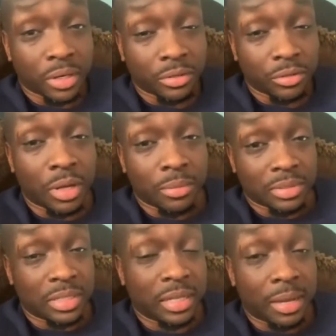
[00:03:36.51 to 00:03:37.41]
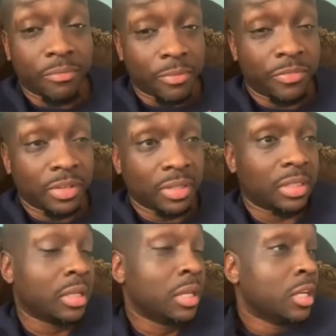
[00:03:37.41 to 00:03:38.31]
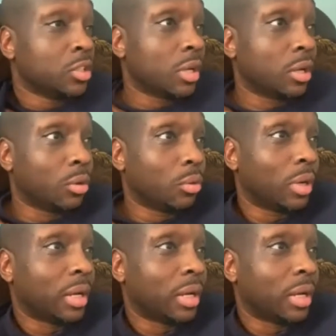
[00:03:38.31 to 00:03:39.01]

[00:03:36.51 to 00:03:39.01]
I was thinking I'm from Philly, so